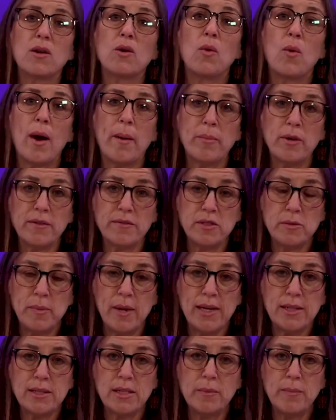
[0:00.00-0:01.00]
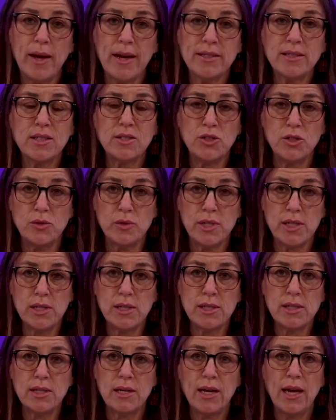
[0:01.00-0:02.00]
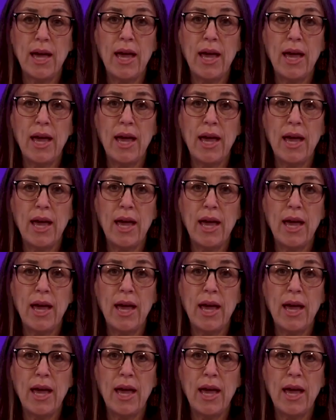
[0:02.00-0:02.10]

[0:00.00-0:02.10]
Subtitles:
cooperative space in Massachusetts,